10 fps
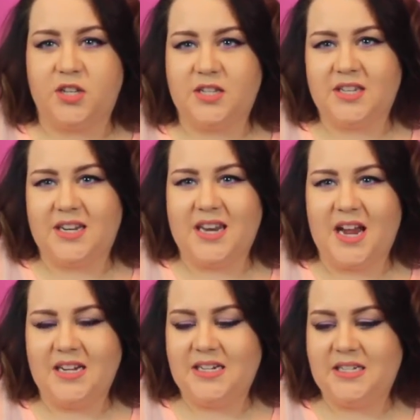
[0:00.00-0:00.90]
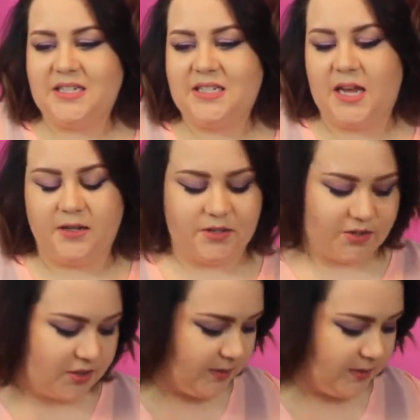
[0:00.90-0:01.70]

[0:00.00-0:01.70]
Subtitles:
I think it's like 90 cents or